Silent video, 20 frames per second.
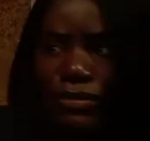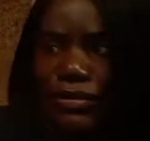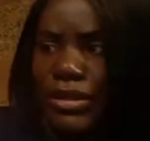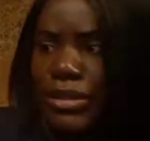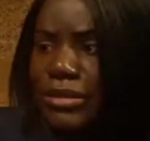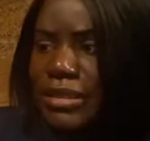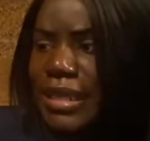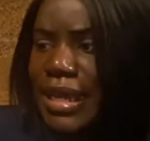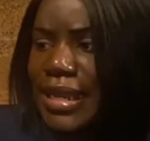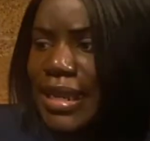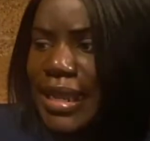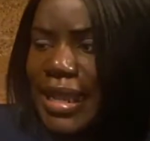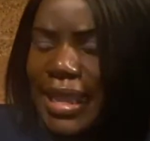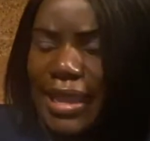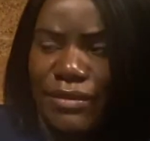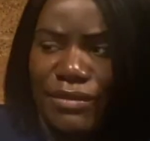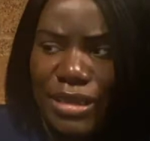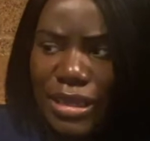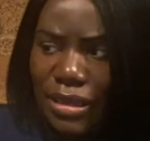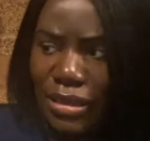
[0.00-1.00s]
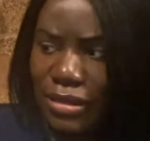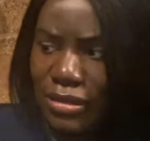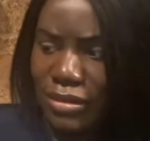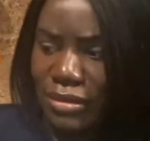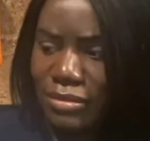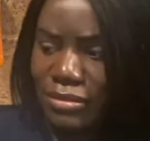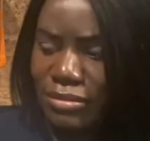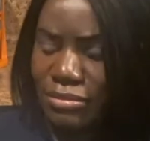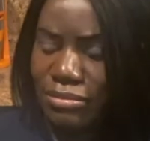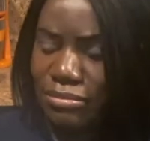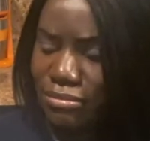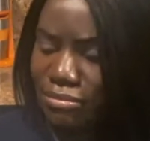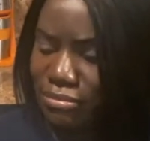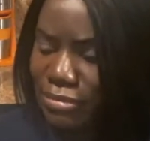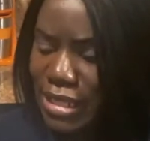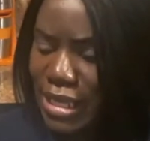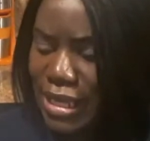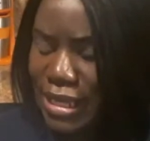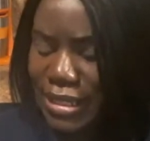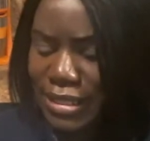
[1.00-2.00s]
it feels kind of heavy. I'm
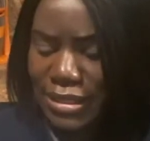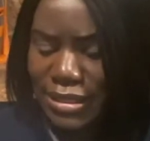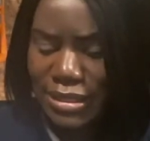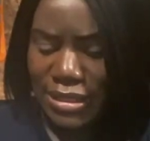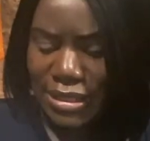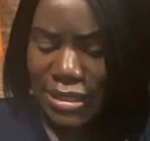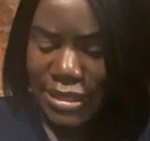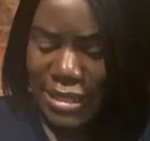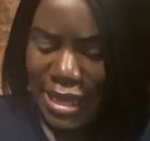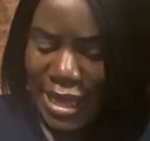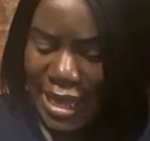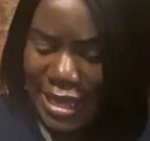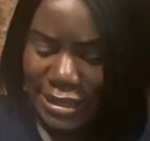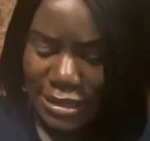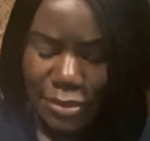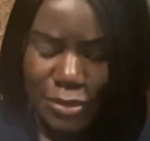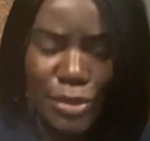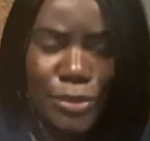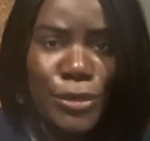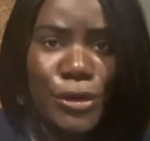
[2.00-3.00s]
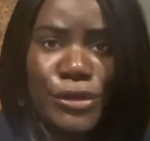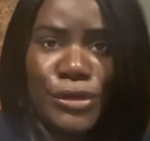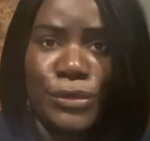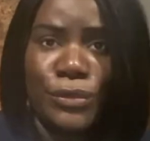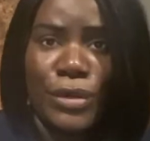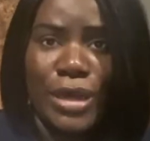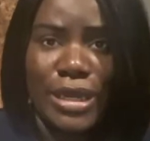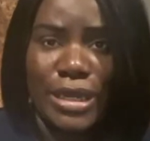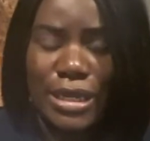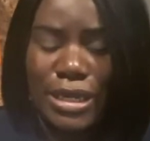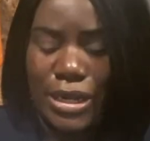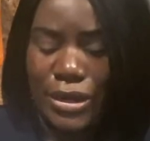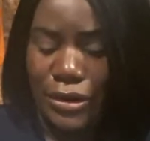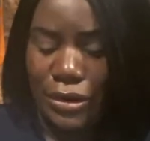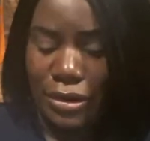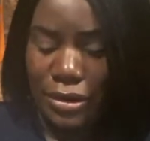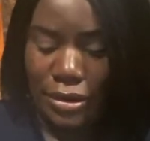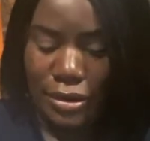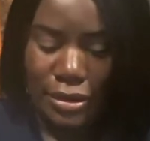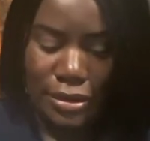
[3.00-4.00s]
thinking it has to be more than one in
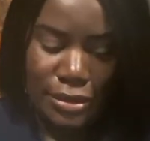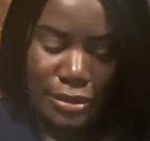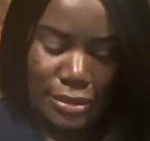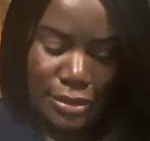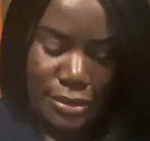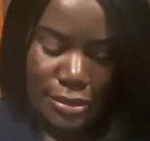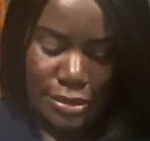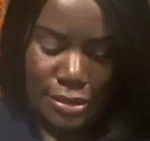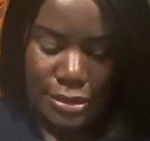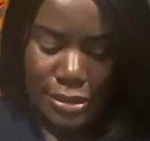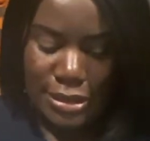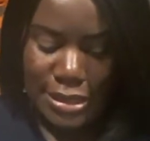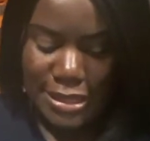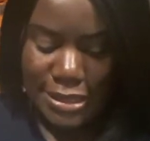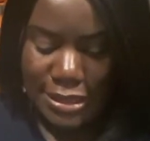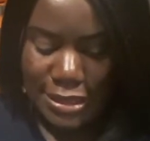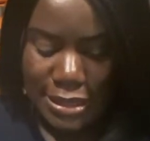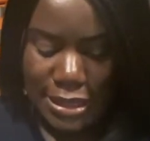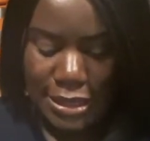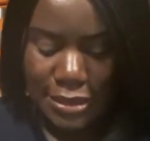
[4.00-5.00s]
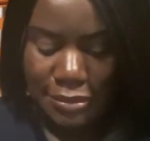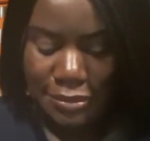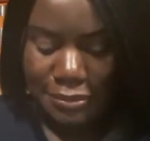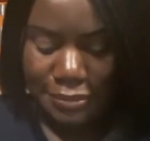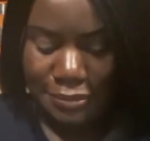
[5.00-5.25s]
here. Let's see.